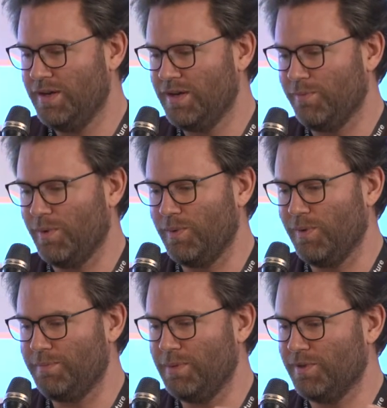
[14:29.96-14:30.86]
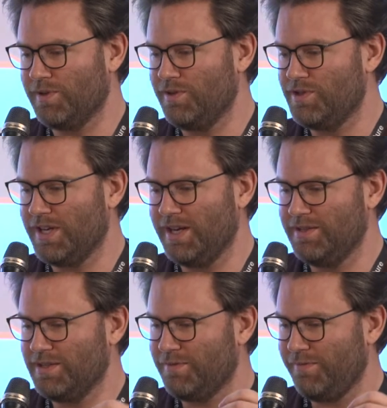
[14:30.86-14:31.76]
And what we want people to understand
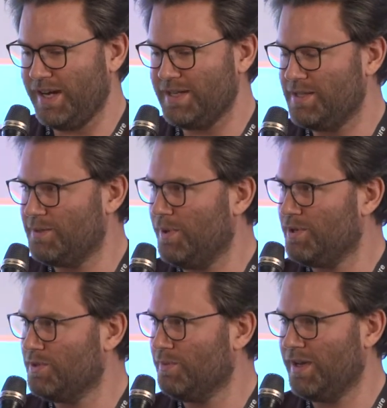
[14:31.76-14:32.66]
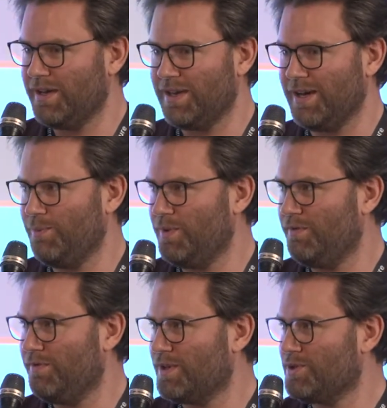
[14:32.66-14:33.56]
is as fast as possible, like, can we
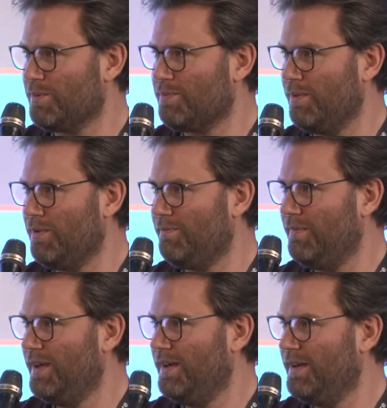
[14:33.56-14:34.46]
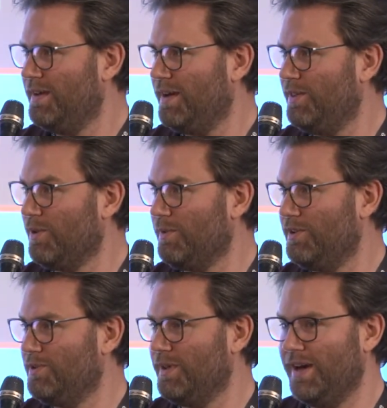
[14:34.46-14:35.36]
fix your problem? And the only way to
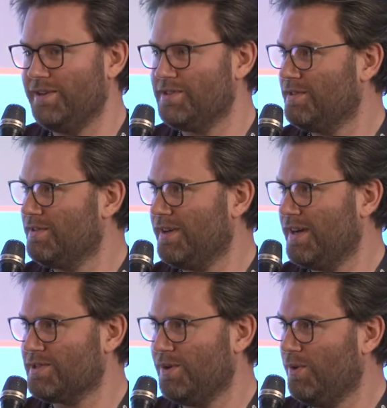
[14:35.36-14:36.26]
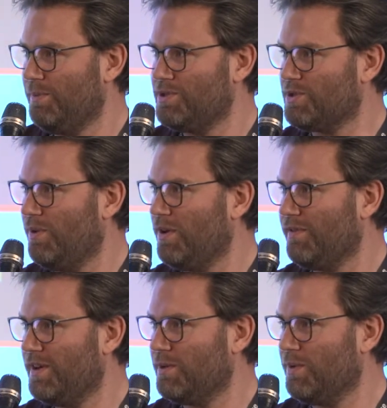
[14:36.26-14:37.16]
do that is to ask a whole bunch of
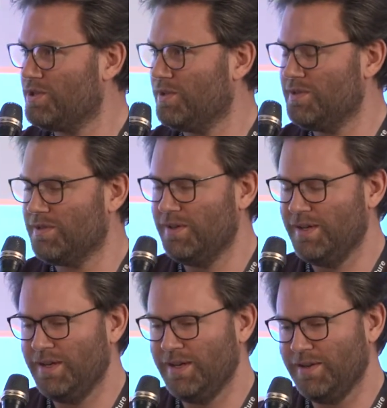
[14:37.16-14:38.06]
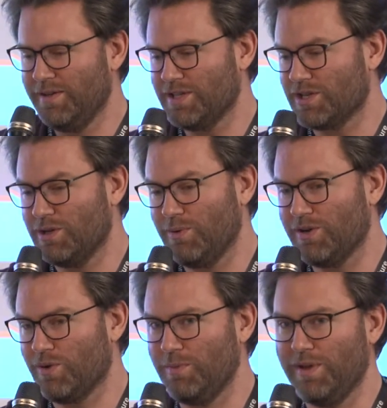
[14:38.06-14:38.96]
qualifying questions. It's actually
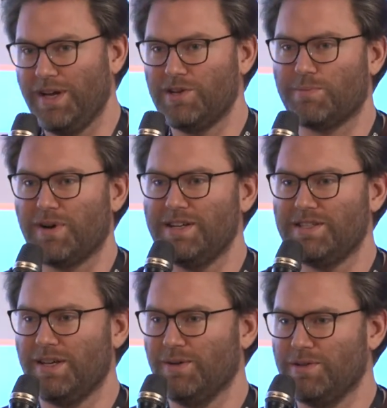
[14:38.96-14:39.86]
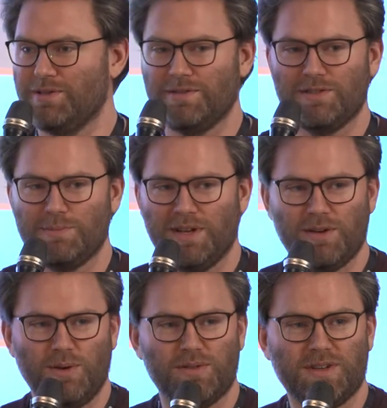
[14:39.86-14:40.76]
quite normal in enterprise sales. You spend
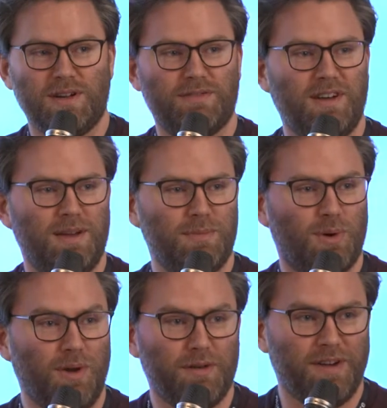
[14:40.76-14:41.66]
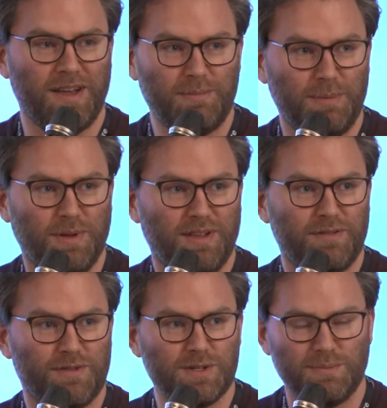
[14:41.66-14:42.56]
a whole ton of time qualifying people in the
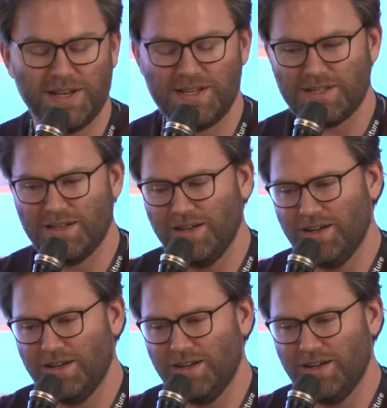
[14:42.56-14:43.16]
first place.